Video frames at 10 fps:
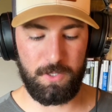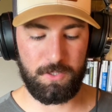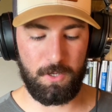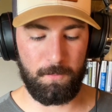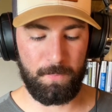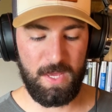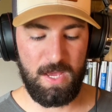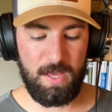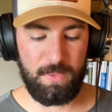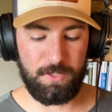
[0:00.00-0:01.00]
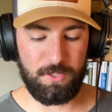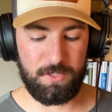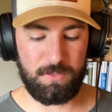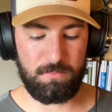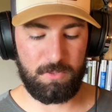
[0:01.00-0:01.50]
So that's
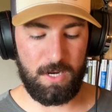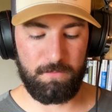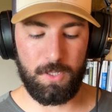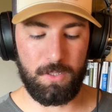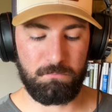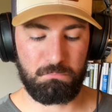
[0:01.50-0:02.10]
just kind of a